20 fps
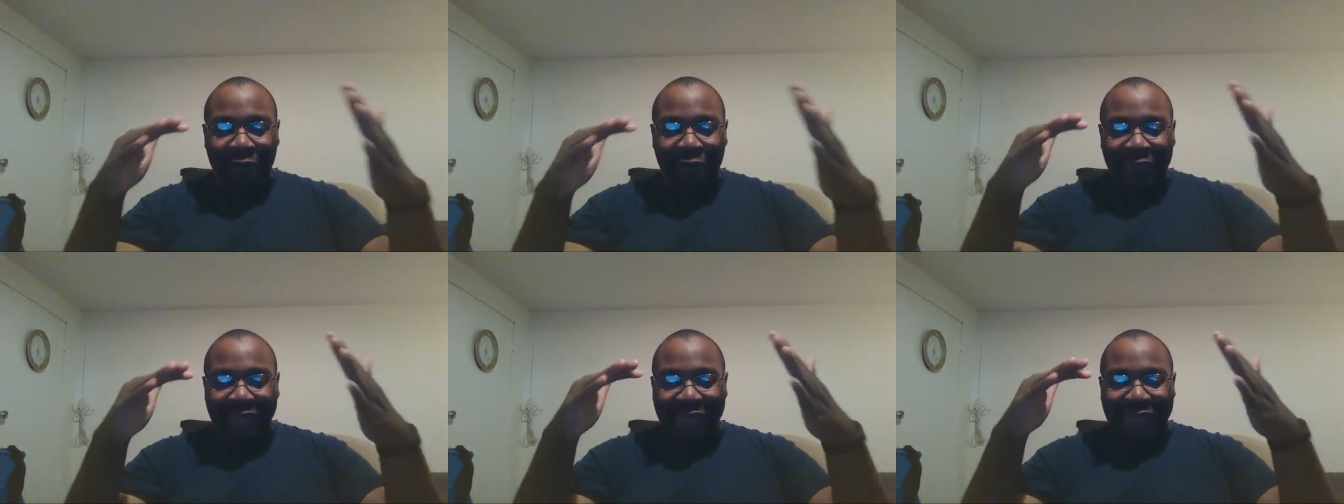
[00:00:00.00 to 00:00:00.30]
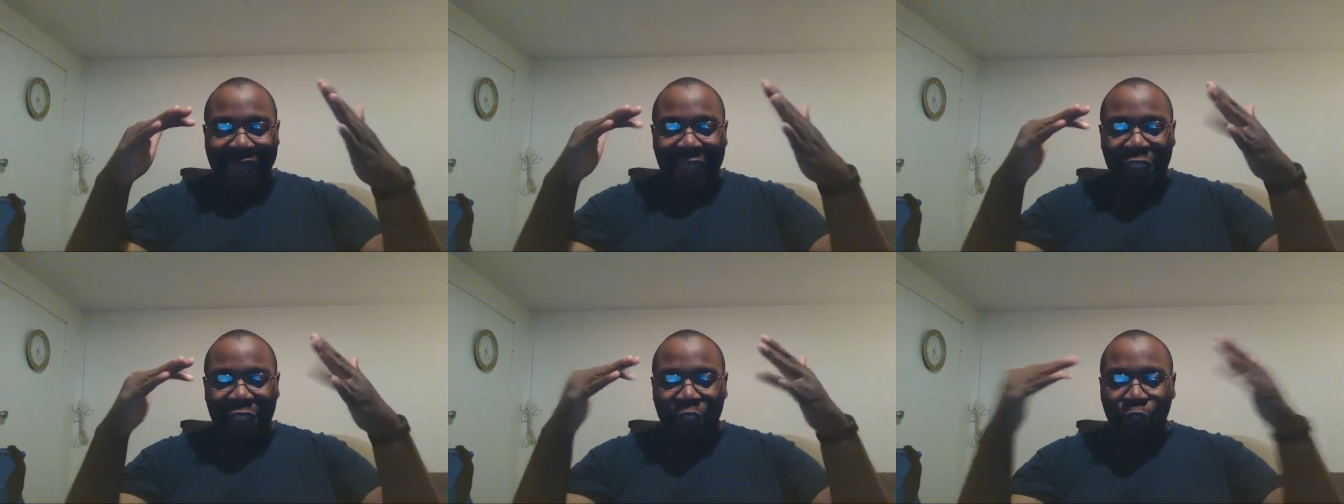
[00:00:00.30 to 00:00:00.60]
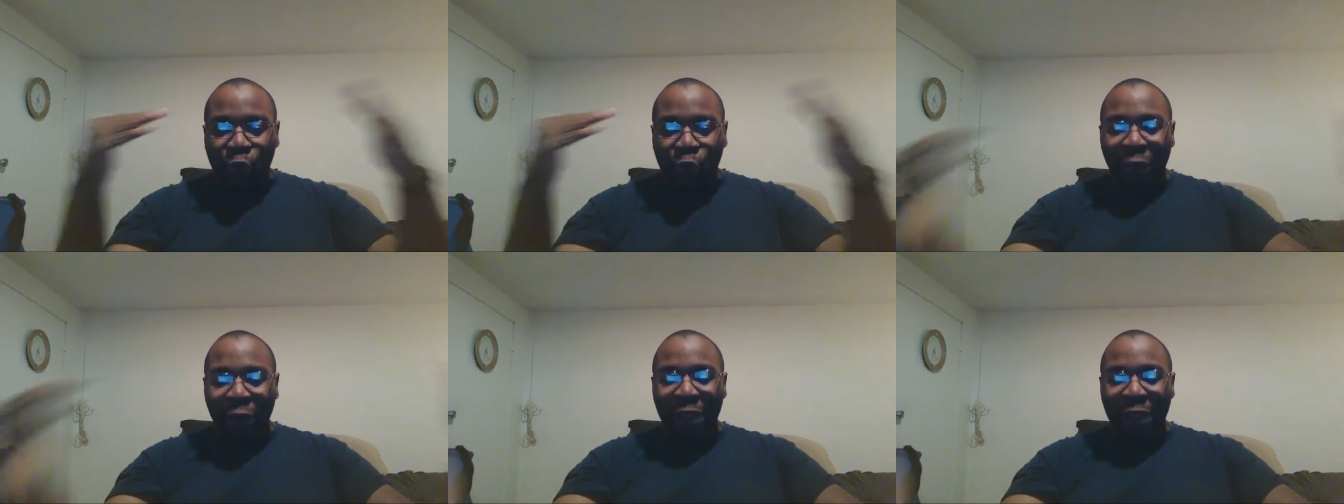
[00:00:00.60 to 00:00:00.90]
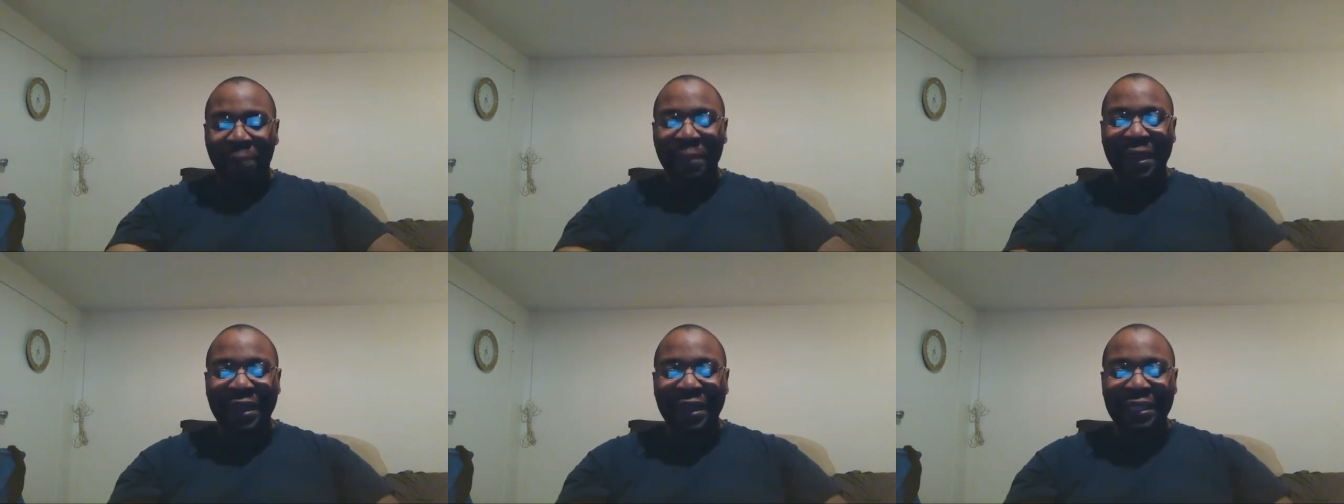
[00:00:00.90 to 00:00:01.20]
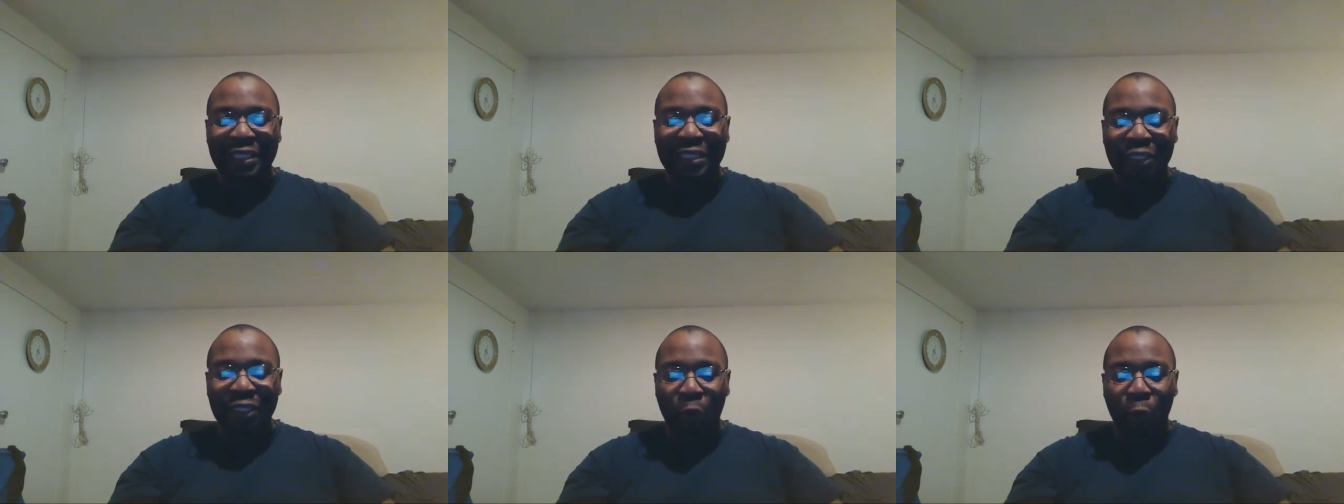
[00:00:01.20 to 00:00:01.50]

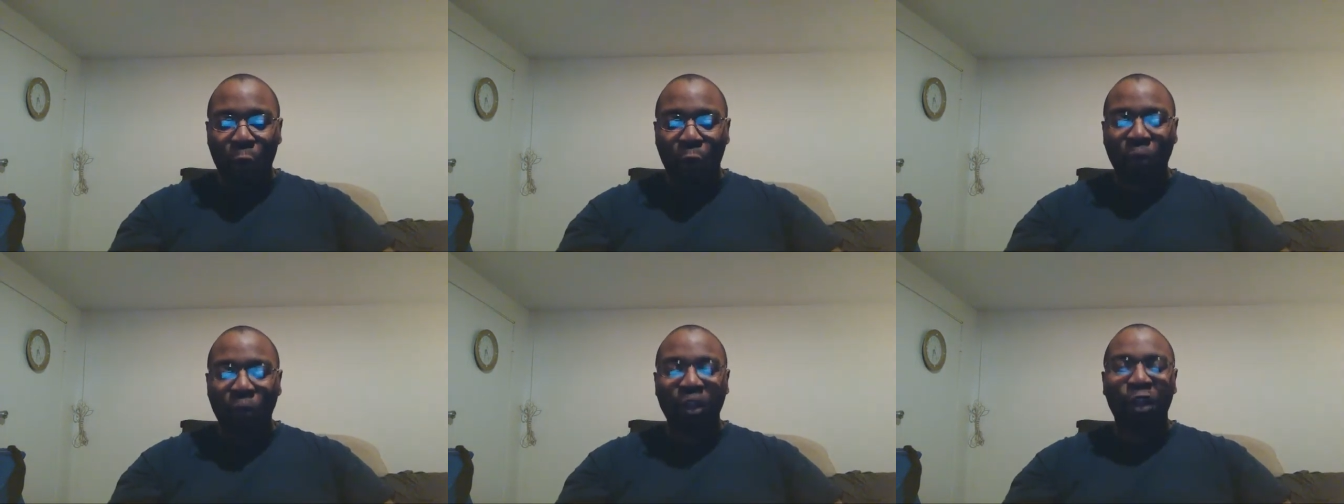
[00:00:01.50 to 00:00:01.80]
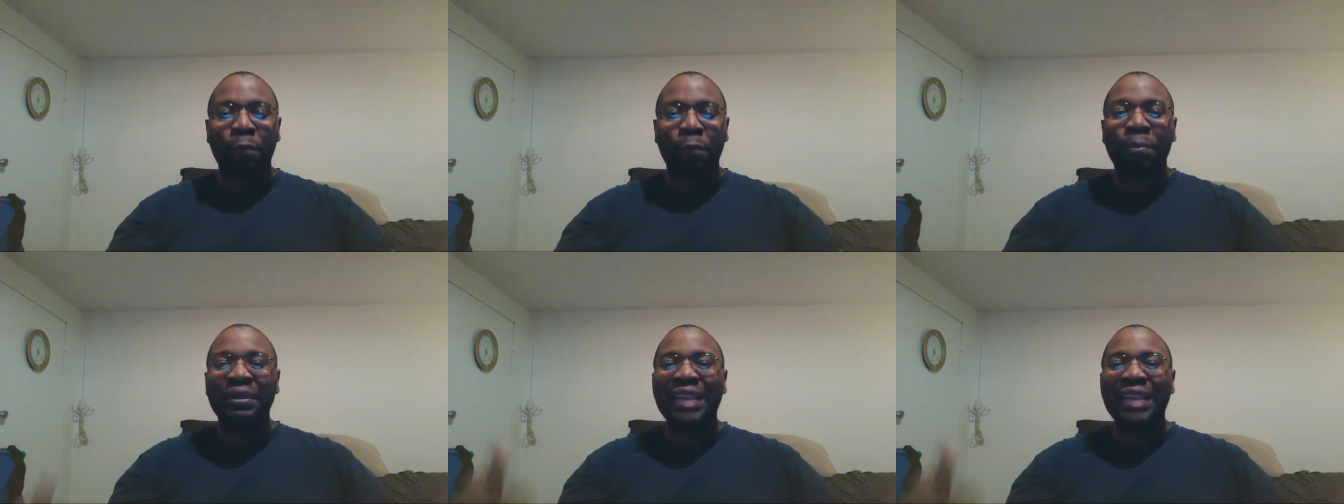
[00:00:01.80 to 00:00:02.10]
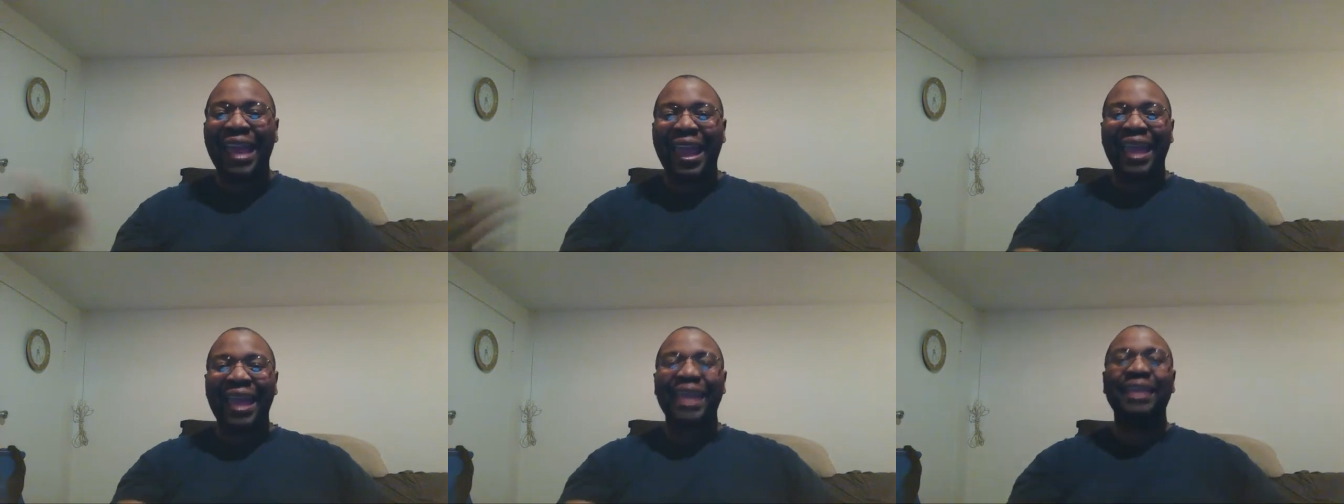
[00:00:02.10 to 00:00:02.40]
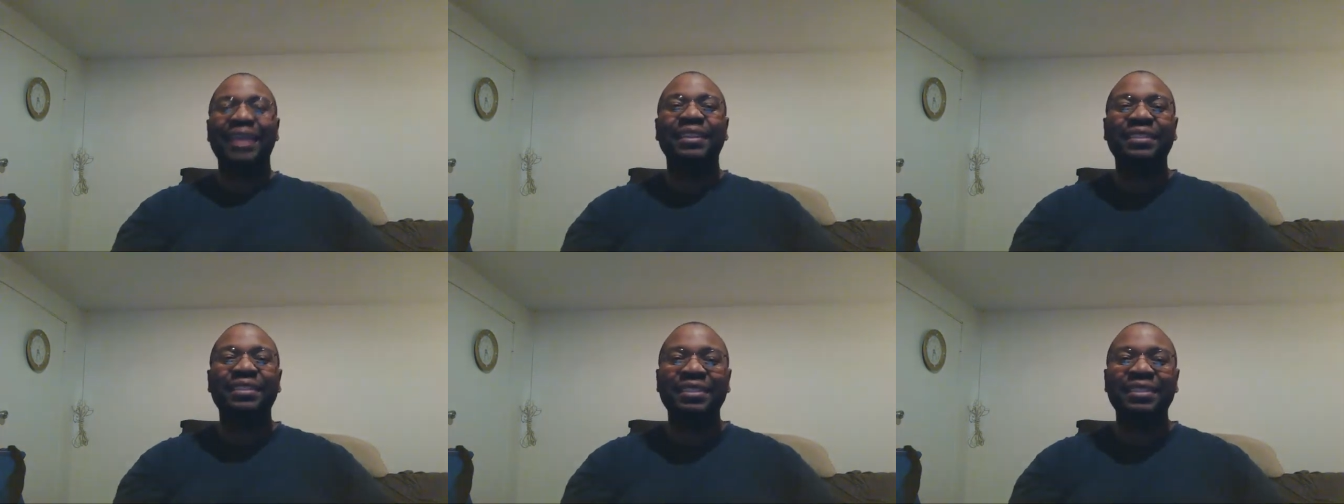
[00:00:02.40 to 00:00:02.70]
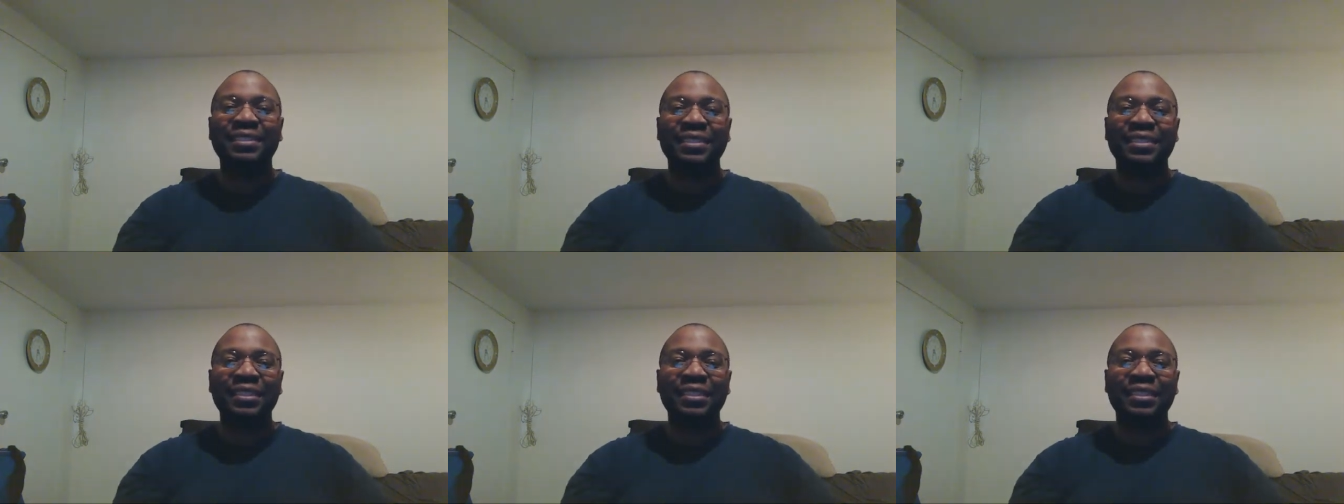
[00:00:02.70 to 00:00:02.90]
enjoyment or their plans